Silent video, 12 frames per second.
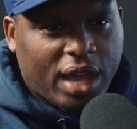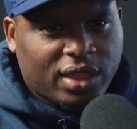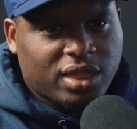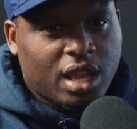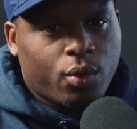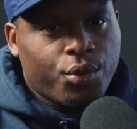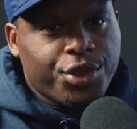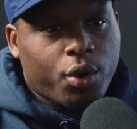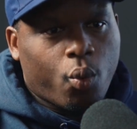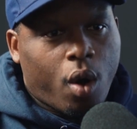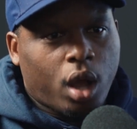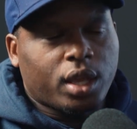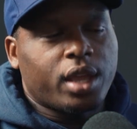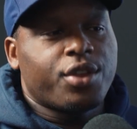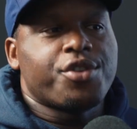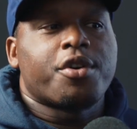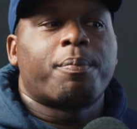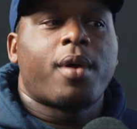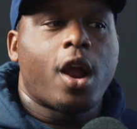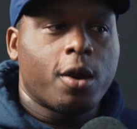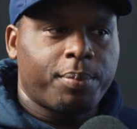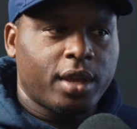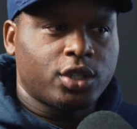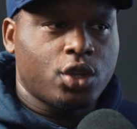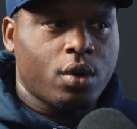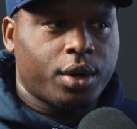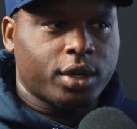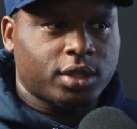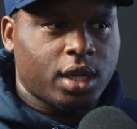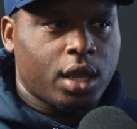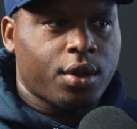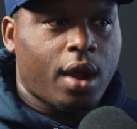I think when you're walking in your purpose, you understand